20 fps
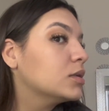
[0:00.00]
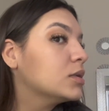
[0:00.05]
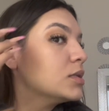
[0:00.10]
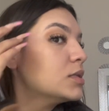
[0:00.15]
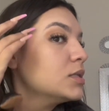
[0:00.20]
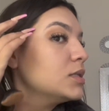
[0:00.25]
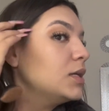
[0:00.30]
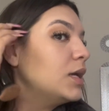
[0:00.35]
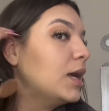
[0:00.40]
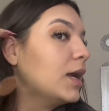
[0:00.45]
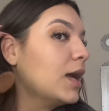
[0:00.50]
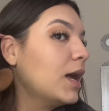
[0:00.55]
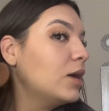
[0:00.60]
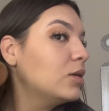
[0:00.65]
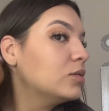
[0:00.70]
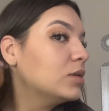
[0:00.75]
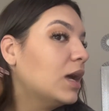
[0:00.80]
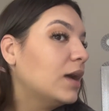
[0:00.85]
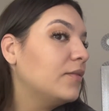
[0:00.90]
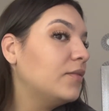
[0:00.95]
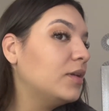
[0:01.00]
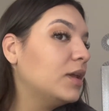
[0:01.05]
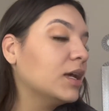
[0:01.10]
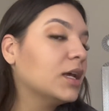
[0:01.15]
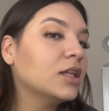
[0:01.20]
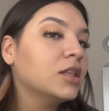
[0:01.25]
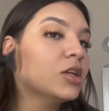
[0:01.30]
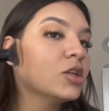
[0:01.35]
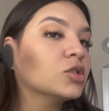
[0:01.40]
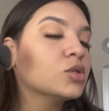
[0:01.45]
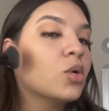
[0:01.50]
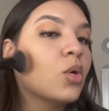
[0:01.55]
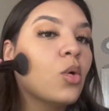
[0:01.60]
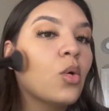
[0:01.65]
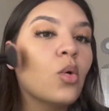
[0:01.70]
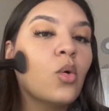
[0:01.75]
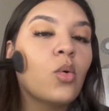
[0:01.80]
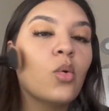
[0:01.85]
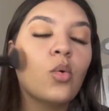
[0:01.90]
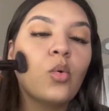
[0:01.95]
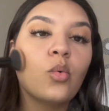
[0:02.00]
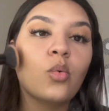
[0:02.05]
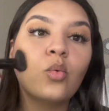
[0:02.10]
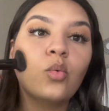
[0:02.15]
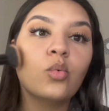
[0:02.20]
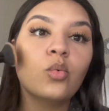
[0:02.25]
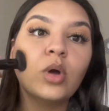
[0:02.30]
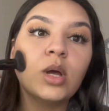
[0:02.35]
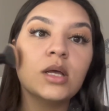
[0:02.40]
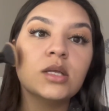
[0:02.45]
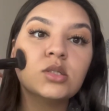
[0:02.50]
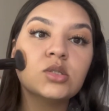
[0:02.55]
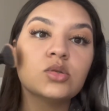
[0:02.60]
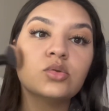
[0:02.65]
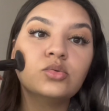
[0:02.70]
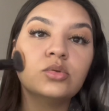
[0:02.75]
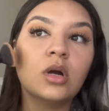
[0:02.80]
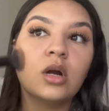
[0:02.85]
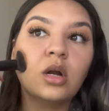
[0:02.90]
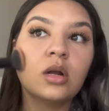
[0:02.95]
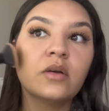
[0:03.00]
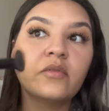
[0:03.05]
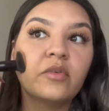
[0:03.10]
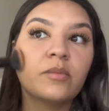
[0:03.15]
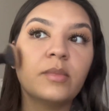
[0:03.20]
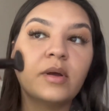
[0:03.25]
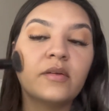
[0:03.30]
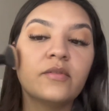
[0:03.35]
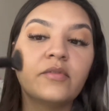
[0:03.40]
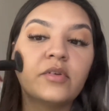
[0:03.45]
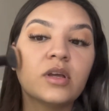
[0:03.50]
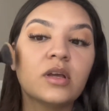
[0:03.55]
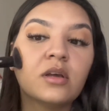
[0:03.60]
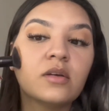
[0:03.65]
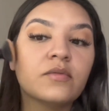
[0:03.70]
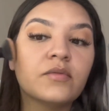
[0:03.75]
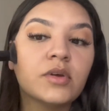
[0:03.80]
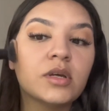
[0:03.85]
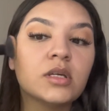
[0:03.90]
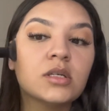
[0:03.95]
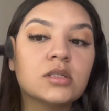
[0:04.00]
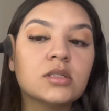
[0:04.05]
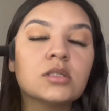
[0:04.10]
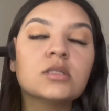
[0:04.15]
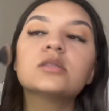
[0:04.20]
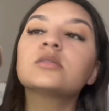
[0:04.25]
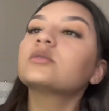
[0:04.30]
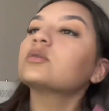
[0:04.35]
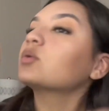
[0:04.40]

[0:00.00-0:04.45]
See, like how I feel like it looks way too dark for my freaking face.